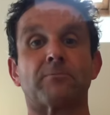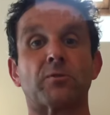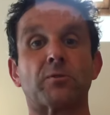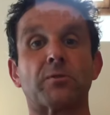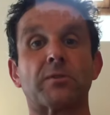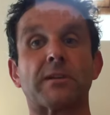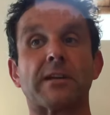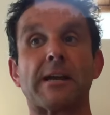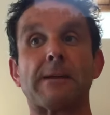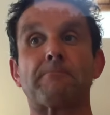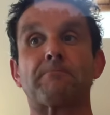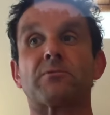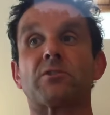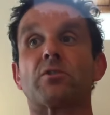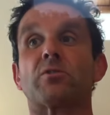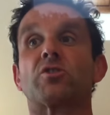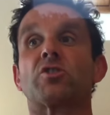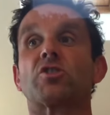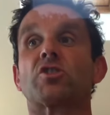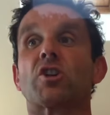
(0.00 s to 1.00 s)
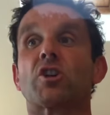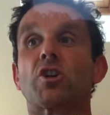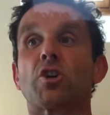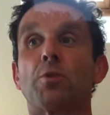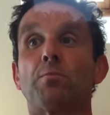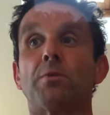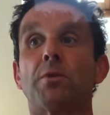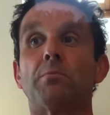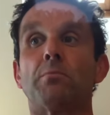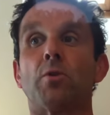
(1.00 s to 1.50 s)
Okay, so just a
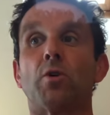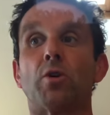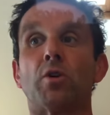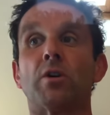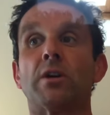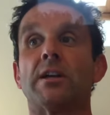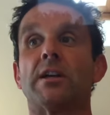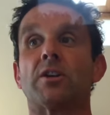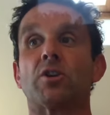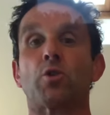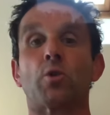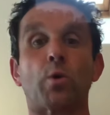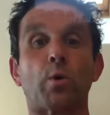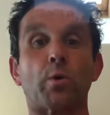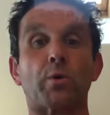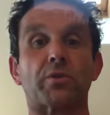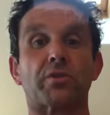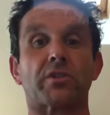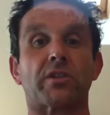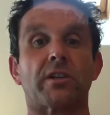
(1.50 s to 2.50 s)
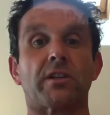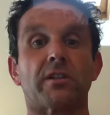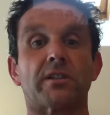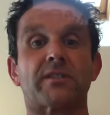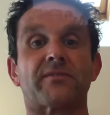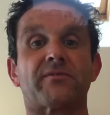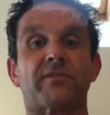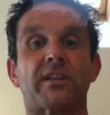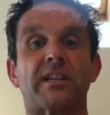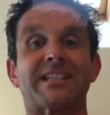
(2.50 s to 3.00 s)
couple more core skills
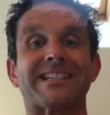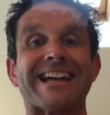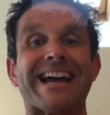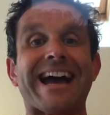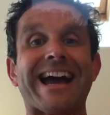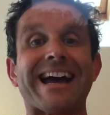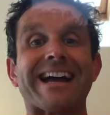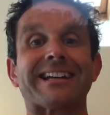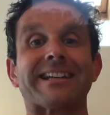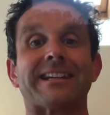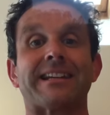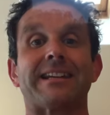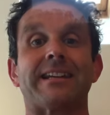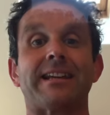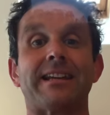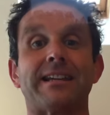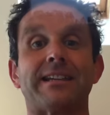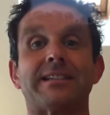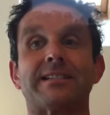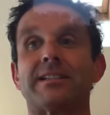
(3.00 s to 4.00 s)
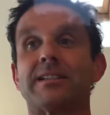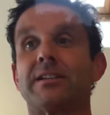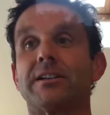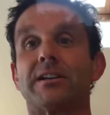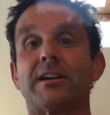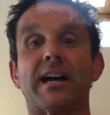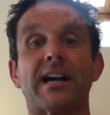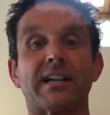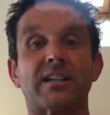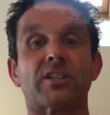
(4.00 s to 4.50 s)
for you to add into your
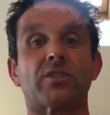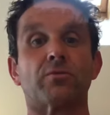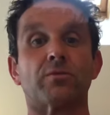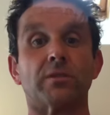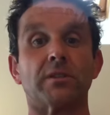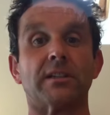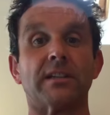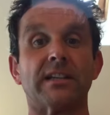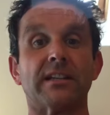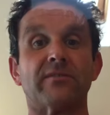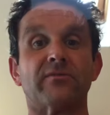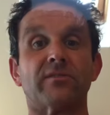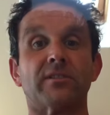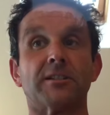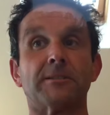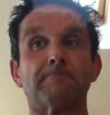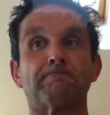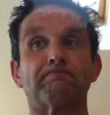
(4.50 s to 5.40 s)
actual leaflet.